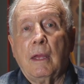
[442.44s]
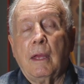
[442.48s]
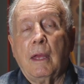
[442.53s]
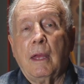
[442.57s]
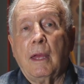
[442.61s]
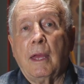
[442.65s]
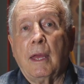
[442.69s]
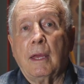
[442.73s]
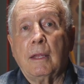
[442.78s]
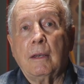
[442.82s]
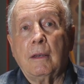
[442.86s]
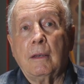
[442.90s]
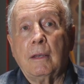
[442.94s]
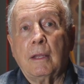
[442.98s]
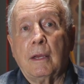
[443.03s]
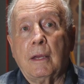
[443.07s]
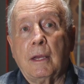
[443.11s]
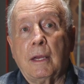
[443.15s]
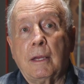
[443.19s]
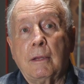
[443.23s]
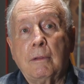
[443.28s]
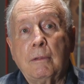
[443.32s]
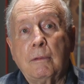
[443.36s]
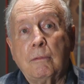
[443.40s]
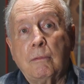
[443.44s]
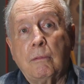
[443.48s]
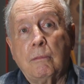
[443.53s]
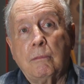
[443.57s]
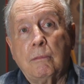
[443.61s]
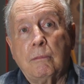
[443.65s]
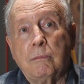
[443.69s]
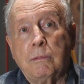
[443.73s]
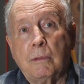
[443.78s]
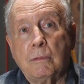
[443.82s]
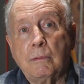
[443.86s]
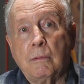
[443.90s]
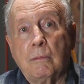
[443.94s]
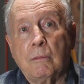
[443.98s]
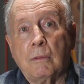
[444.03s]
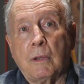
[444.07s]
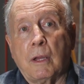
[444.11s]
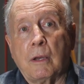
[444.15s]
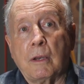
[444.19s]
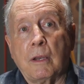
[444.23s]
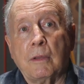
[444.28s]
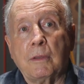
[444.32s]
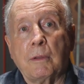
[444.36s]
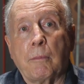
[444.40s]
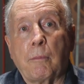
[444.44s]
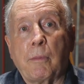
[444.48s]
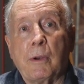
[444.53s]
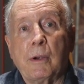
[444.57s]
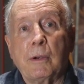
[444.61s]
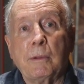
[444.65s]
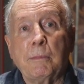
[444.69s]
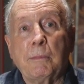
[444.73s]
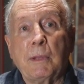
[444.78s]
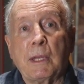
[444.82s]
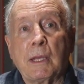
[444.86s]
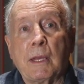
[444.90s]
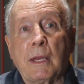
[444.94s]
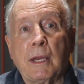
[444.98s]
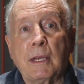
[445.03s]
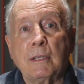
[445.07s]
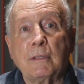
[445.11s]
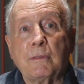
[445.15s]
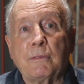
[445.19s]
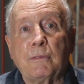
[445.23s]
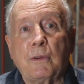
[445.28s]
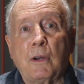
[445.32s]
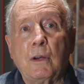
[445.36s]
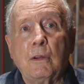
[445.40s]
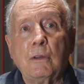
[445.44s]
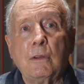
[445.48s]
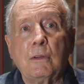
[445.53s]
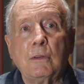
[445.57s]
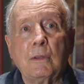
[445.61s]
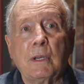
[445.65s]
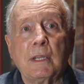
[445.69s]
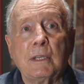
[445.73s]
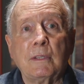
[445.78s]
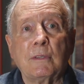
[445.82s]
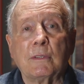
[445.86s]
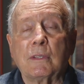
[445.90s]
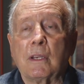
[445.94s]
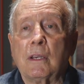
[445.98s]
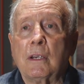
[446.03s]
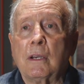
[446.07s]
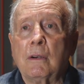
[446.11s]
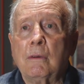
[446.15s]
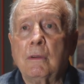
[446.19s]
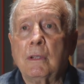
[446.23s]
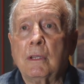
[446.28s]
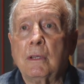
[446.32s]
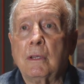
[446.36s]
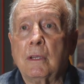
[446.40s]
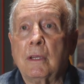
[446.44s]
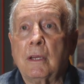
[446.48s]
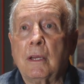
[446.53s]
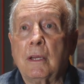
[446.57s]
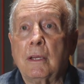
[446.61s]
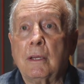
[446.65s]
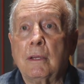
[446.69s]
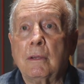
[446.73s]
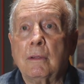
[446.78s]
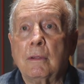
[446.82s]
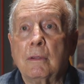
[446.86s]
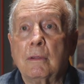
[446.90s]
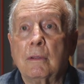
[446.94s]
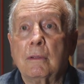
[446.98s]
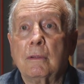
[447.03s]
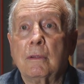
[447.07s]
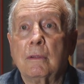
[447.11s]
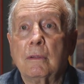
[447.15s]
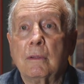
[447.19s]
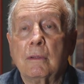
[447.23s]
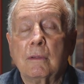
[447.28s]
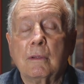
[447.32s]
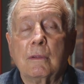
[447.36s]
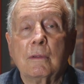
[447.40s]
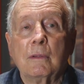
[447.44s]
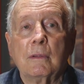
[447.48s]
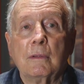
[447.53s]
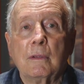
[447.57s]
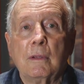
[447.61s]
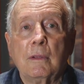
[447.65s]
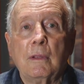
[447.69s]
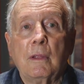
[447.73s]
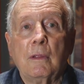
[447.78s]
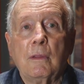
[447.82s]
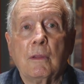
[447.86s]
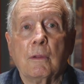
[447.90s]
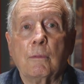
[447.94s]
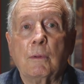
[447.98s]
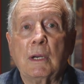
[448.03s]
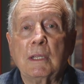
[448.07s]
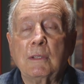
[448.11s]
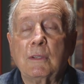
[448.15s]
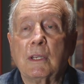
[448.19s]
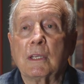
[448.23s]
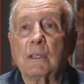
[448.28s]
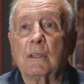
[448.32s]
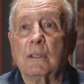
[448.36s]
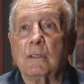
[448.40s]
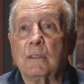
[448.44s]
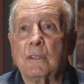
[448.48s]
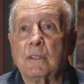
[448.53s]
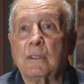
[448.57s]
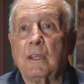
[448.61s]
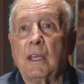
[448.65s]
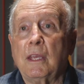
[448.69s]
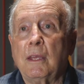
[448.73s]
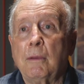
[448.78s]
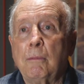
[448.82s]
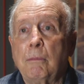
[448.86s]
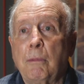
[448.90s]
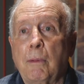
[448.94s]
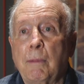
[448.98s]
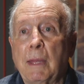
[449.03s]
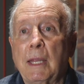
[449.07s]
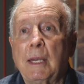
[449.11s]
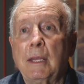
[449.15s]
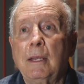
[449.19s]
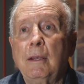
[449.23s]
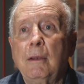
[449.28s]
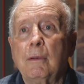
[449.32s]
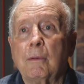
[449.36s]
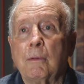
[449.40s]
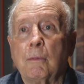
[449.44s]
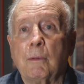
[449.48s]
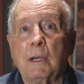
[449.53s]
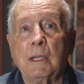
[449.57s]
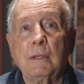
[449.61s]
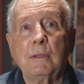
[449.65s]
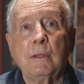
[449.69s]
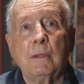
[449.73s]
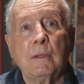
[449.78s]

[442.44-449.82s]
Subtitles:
And a lot of the Burnaby guys followed us there, and the ones that could stay and made it and went.